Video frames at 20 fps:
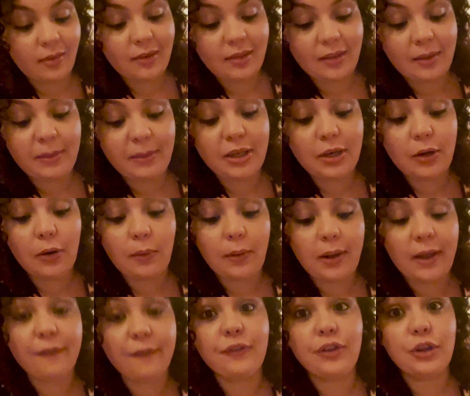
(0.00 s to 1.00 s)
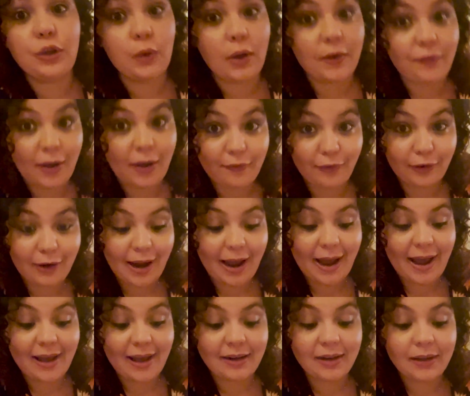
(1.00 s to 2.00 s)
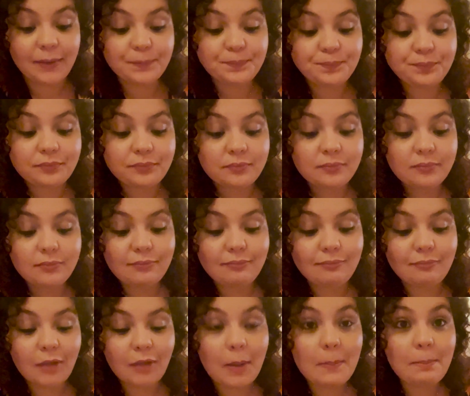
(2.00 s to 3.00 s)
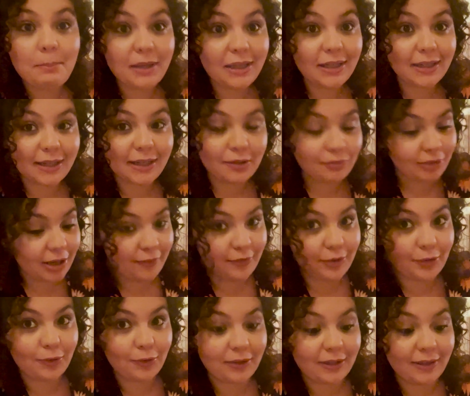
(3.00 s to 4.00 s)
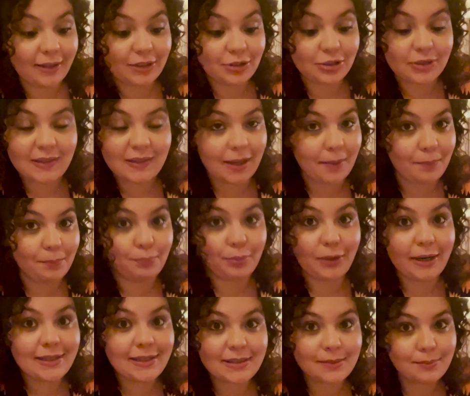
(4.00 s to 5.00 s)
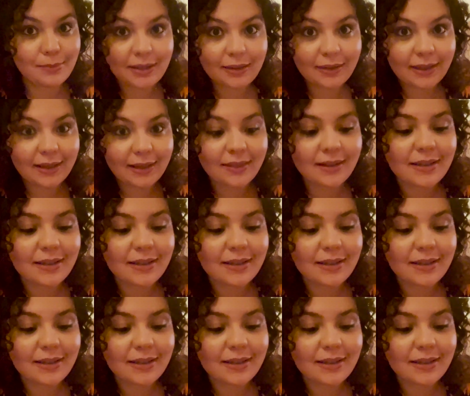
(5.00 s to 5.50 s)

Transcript: Let me know if you have ever had meat and ravioli, like just like braised meat like